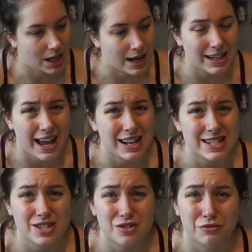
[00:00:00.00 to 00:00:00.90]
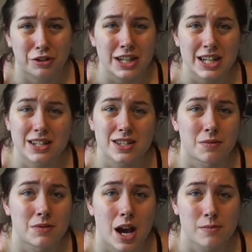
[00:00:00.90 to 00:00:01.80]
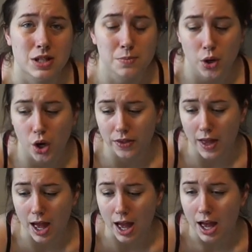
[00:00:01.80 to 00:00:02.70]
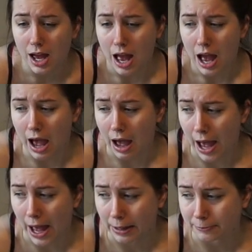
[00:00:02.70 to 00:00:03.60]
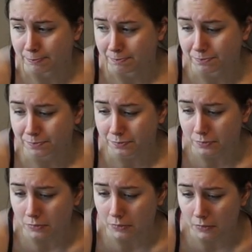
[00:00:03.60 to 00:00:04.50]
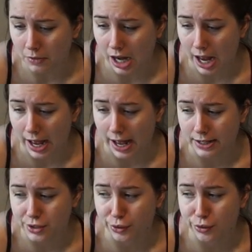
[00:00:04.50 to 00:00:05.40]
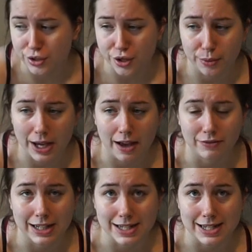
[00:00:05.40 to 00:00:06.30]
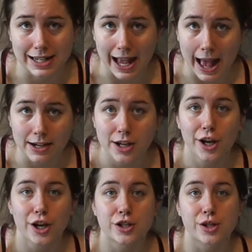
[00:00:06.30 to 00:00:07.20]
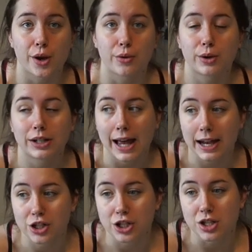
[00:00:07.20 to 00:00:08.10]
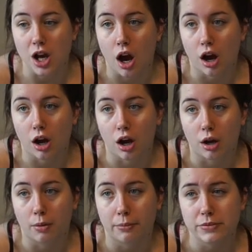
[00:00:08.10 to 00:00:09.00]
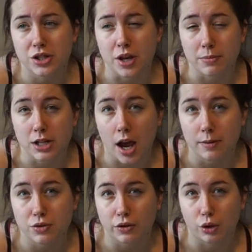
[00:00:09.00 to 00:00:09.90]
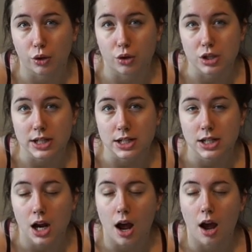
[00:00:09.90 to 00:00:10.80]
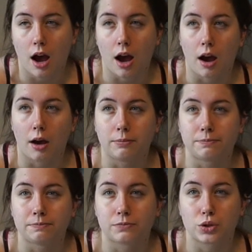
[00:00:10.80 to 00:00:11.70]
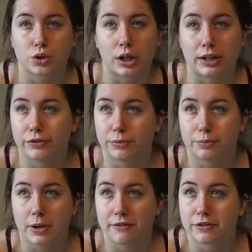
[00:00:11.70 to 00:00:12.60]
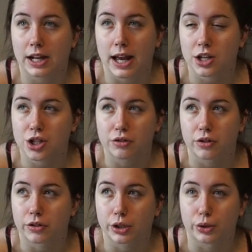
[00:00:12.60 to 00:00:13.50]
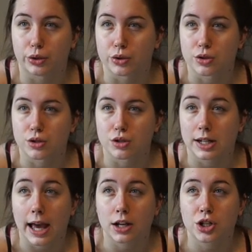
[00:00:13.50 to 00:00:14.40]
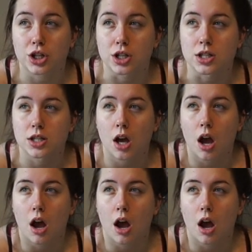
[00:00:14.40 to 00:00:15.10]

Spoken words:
any extra reading sometimes is put on there, and also we have Listen Again. So lectures are sometimes recorded, not every lecturer records lectures,